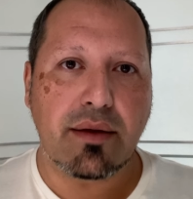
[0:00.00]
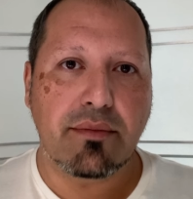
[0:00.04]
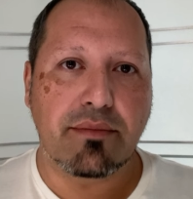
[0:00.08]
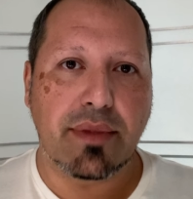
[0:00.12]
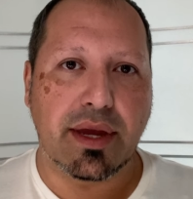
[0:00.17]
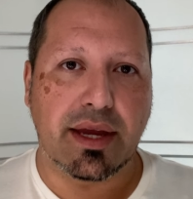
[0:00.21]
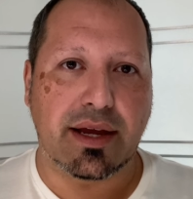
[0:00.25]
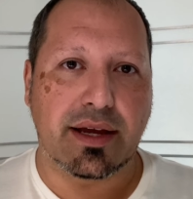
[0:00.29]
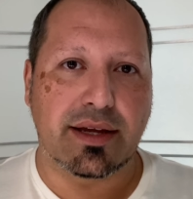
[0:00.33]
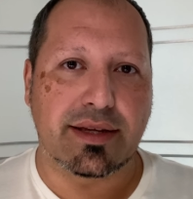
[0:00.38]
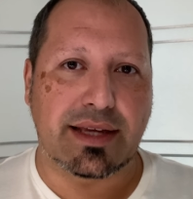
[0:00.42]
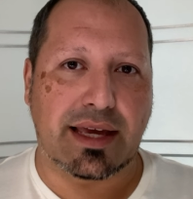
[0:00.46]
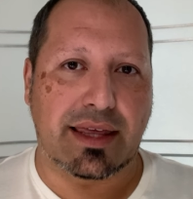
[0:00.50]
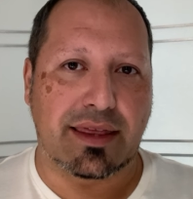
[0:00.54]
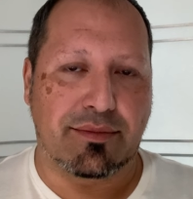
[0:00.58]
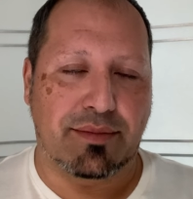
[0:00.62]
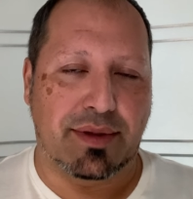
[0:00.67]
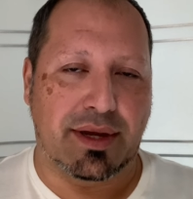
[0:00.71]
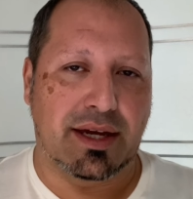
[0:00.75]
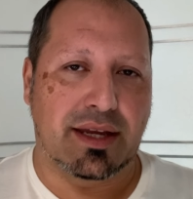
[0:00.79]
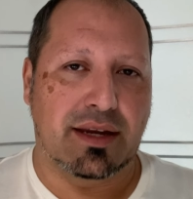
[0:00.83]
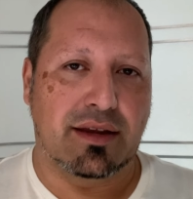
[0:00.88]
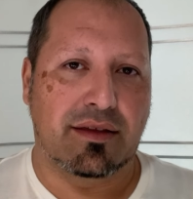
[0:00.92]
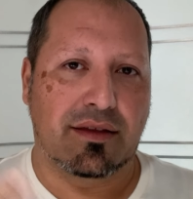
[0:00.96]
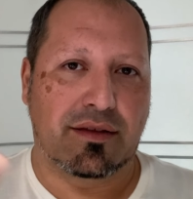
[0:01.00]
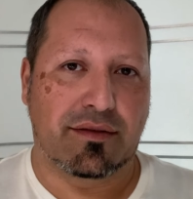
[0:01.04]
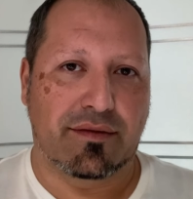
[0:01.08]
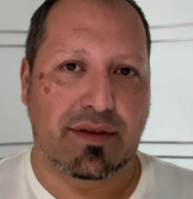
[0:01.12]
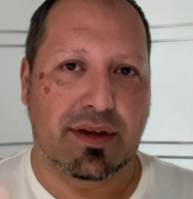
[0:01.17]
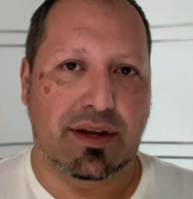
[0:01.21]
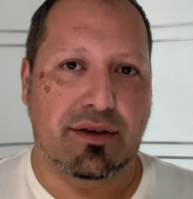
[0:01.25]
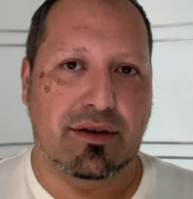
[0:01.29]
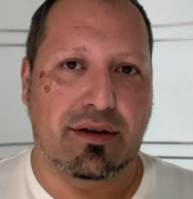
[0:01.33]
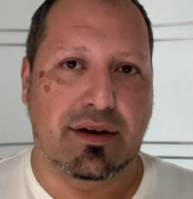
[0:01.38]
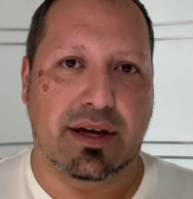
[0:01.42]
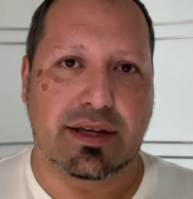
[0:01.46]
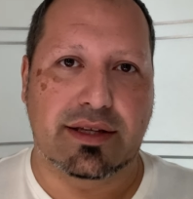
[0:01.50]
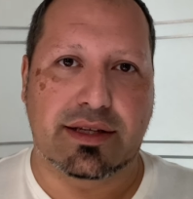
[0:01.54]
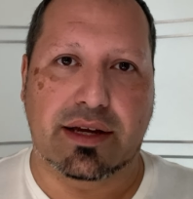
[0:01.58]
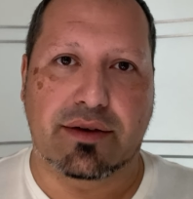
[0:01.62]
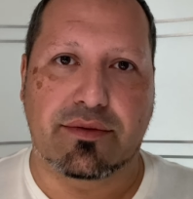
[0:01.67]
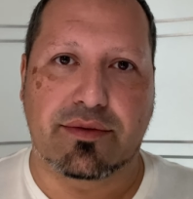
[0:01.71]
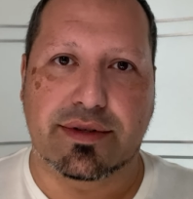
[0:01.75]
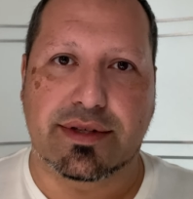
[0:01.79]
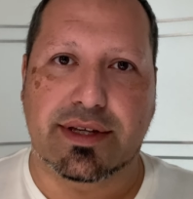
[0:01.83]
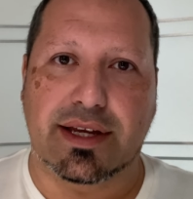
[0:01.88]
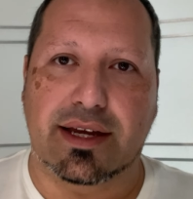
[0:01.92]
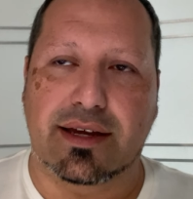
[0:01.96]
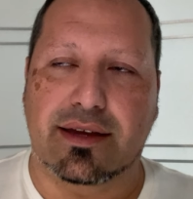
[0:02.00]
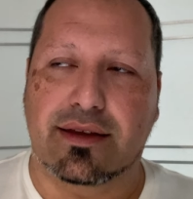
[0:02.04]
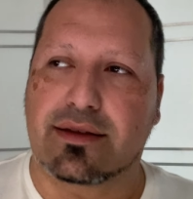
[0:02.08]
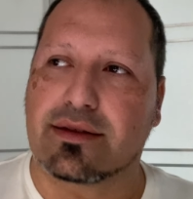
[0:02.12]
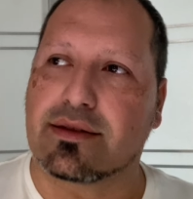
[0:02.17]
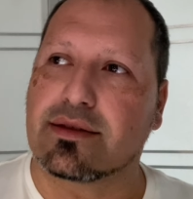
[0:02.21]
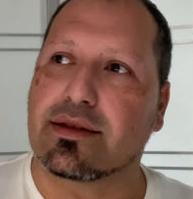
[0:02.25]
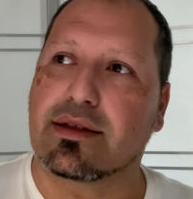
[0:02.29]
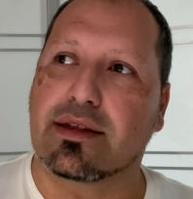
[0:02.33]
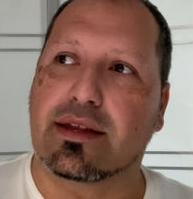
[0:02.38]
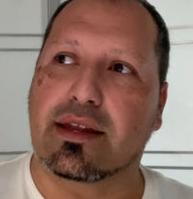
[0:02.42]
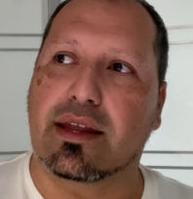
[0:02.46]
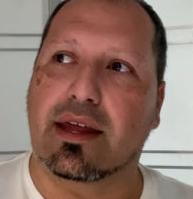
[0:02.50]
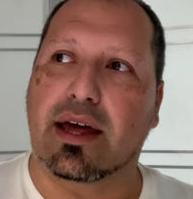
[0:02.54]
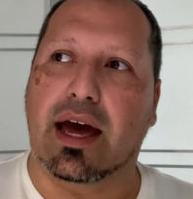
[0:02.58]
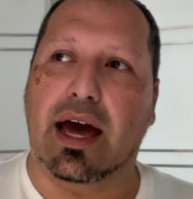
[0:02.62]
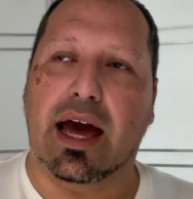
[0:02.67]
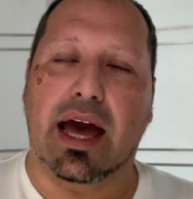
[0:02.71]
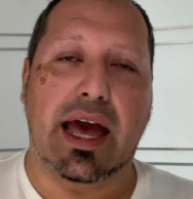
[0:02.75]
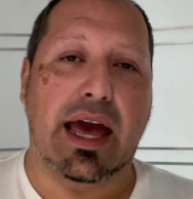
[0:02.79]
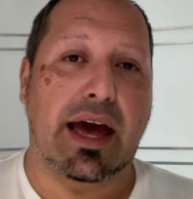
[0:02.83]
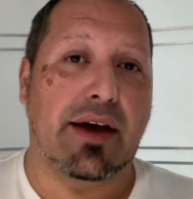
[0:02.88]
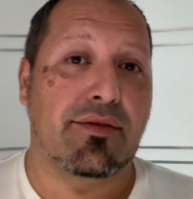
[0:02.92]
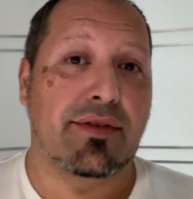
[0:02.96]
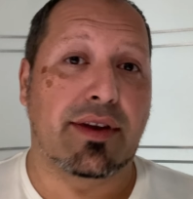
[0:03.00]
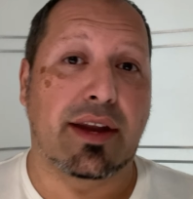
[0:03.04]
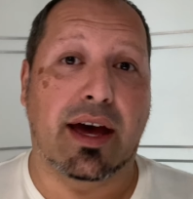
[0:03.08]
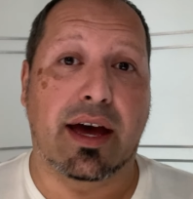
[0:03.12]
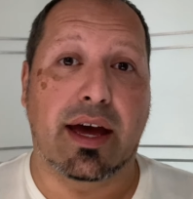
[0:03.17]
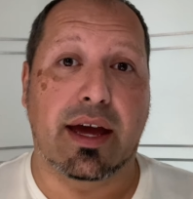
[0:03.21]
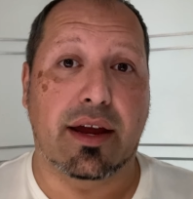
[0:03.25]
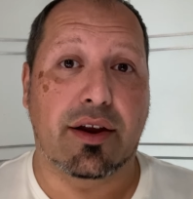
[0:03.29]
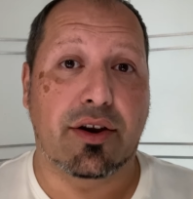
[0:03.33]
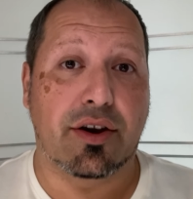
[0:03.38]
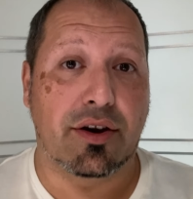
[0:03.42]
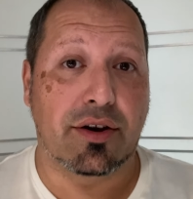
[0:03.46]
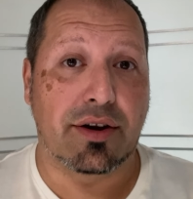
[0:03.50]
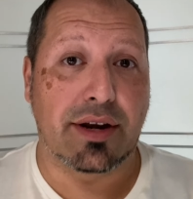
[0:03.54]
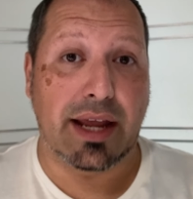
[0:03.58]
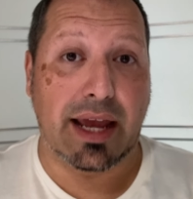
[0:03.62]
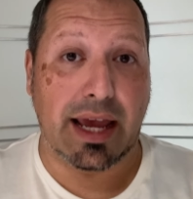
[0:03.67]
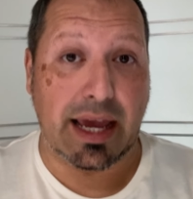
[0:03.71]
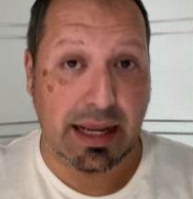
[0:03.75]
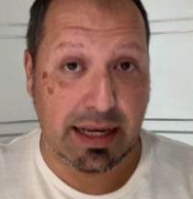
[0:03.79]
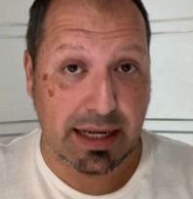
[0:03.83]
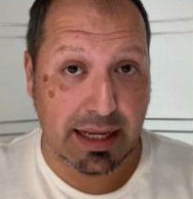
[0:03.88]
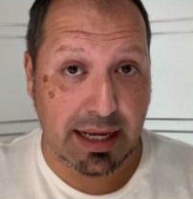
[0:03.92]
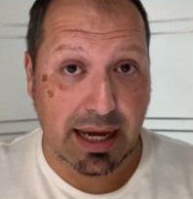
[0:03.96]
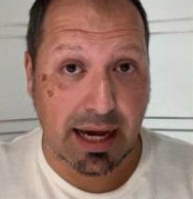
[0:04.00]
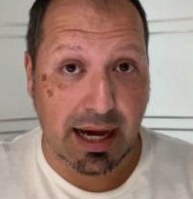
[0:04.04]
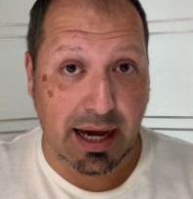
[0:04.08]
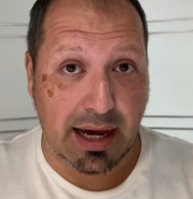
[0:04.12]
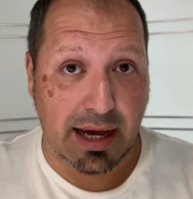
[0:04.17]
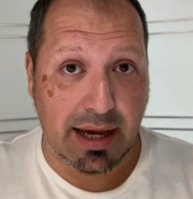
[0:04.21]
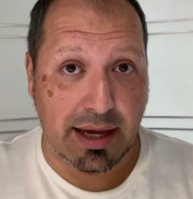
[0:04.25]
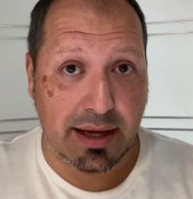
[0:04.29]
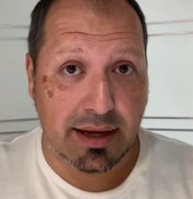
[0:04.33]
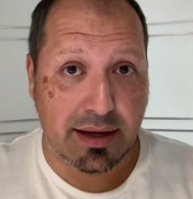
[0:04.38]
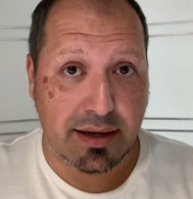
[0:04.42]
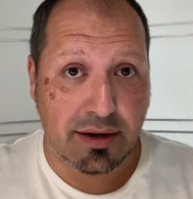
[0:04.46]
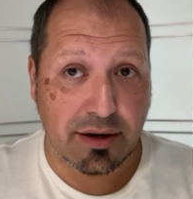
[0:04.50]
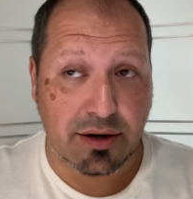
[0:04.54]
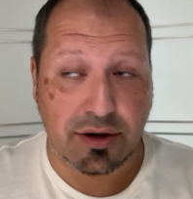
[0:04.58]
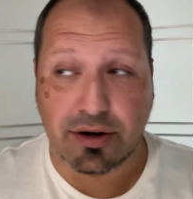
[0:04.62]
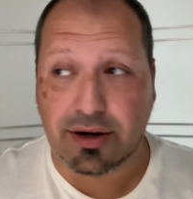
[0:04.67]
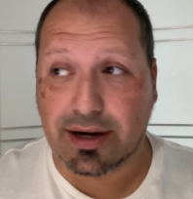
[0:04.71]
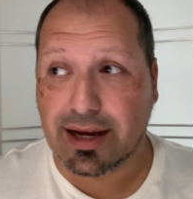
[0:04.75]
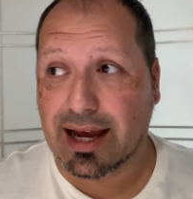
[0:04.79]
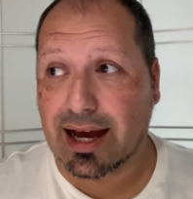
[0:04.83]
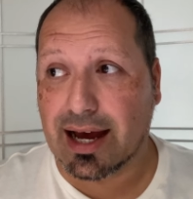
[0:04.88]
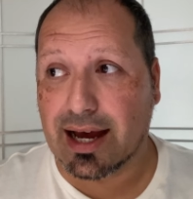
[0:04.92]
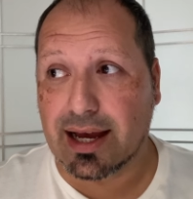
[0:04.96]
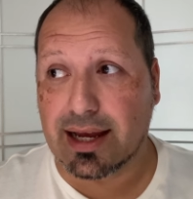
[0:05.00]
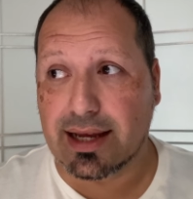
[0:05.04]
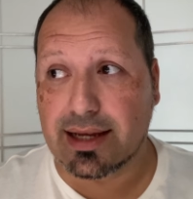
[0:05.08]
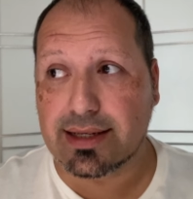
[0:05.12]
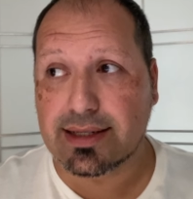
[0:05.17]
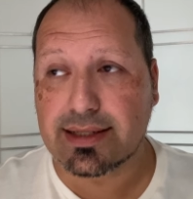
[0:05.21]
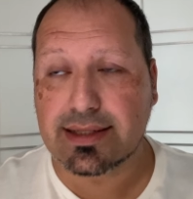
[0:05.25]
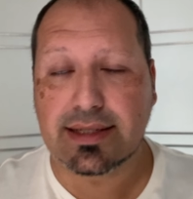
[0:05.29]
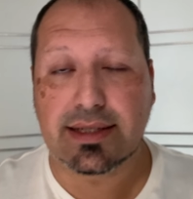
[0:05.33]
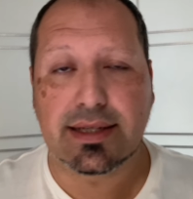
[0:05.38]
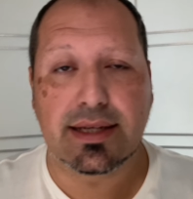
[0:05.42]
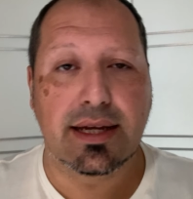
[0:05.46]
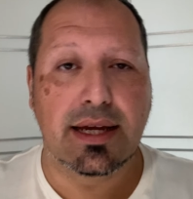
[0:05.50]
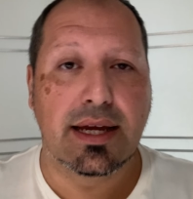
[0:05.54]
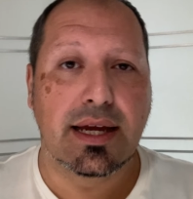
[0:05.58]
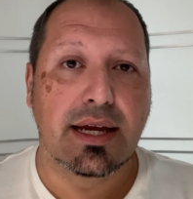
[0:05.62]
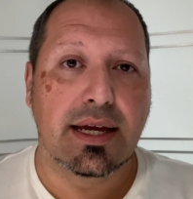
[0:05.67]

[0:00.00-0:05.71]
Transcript: because at the beginning of the video, as I was saying, I have not heard any guy or guys